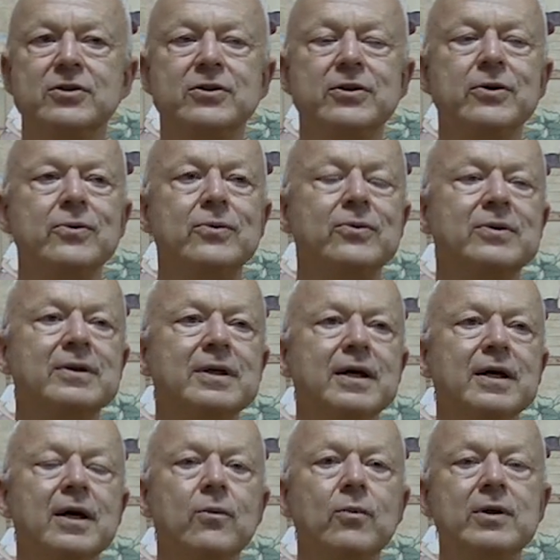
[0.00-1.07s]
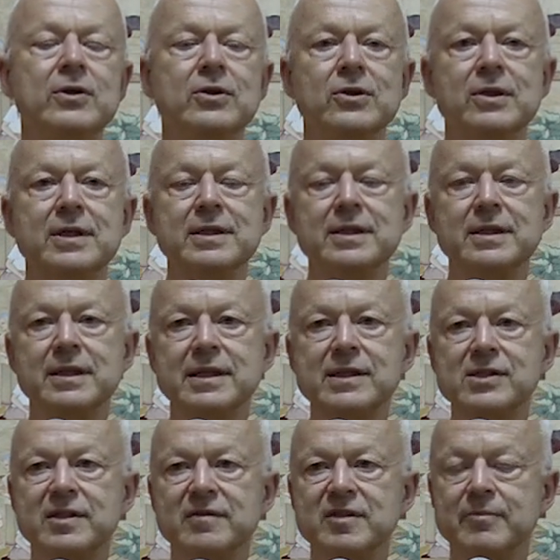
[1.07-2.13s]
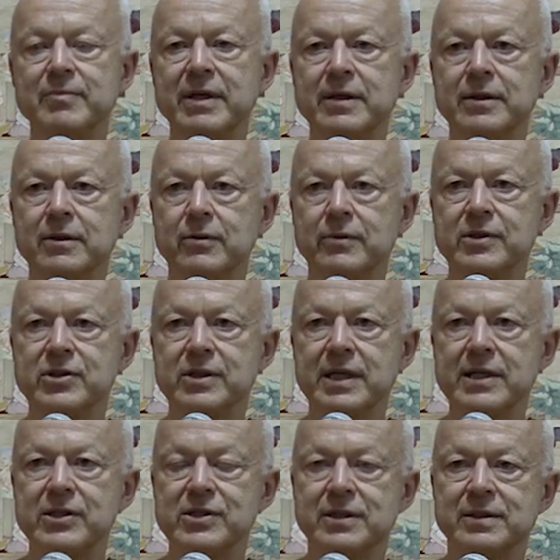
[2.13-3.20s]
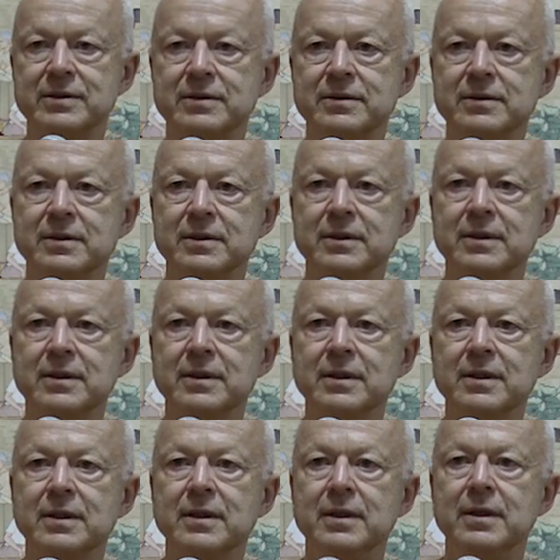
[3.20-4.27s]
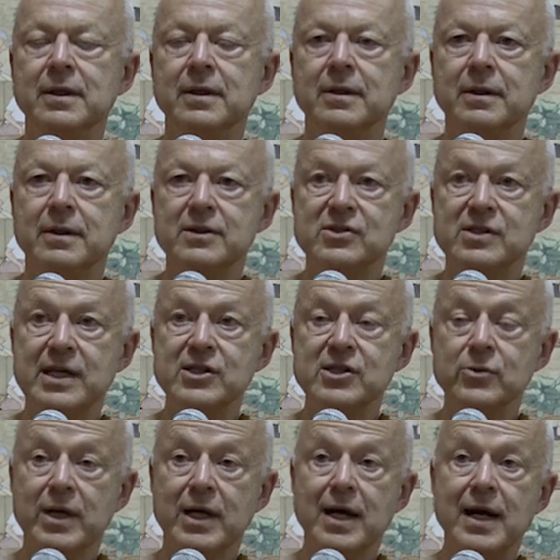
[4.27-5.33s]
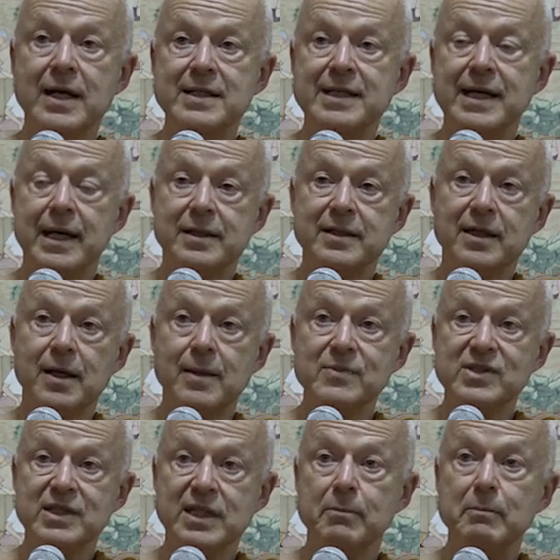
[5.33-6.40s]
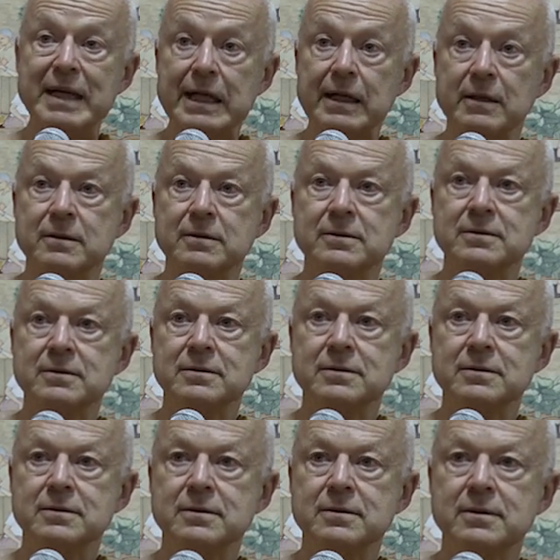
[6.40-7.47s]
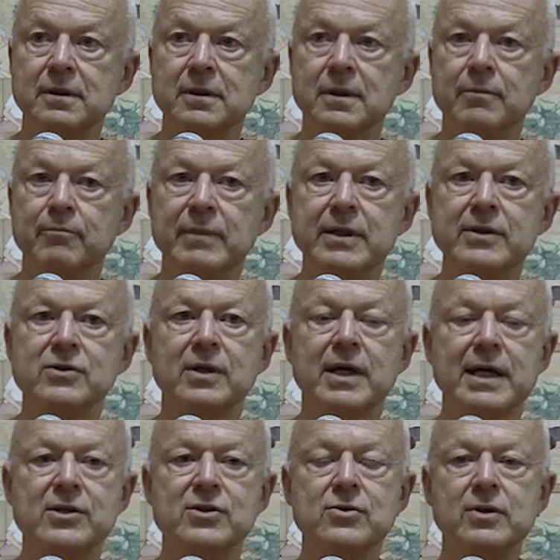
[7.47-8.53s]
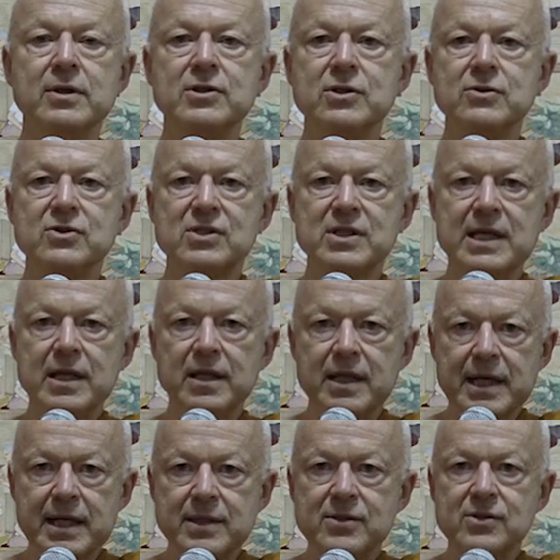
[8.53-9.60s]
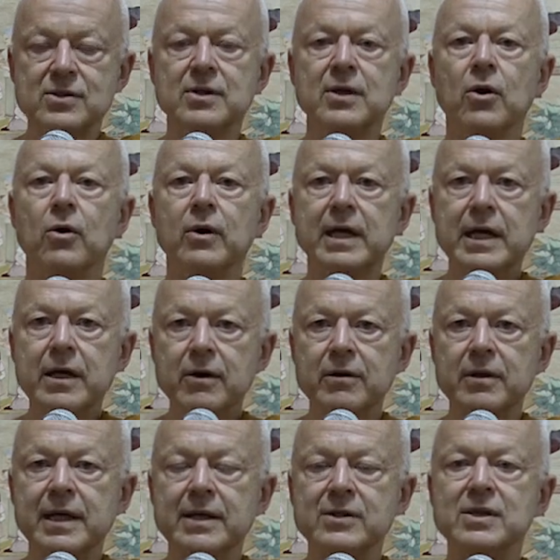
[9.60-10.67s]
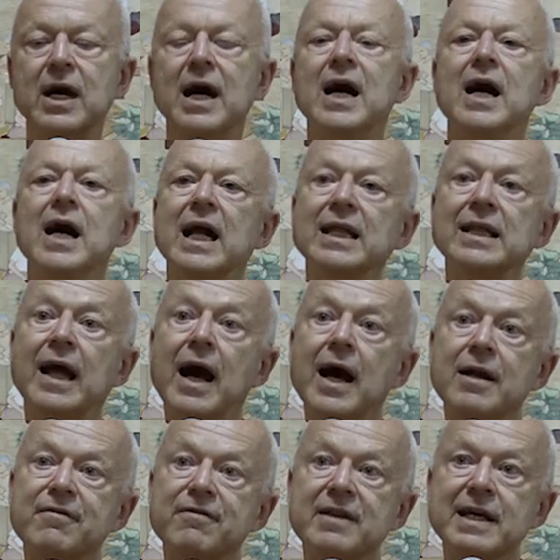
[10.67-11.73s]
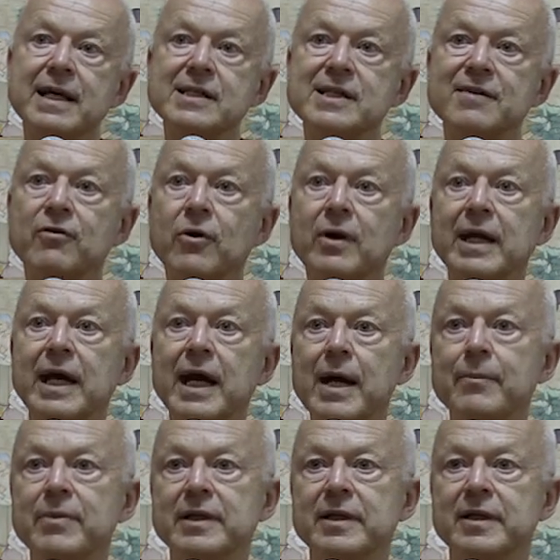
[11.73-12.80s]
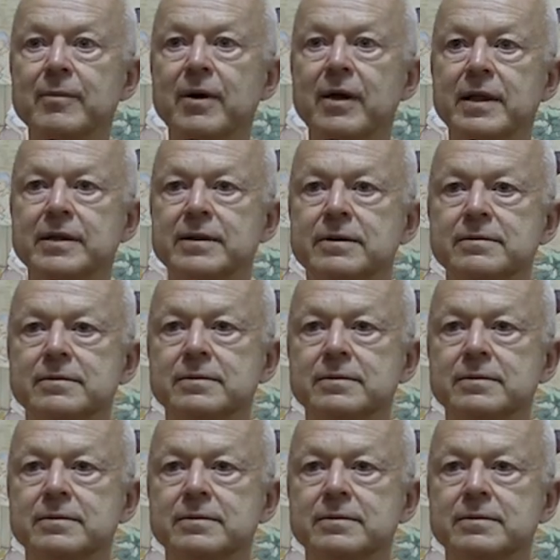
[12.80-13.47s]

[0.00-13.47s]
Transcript: Two, when you look at the list of dependent origination, sensory contact comes in the middle. means, okay, as soon as you see things or hear things a lot of things have already happened in the mind.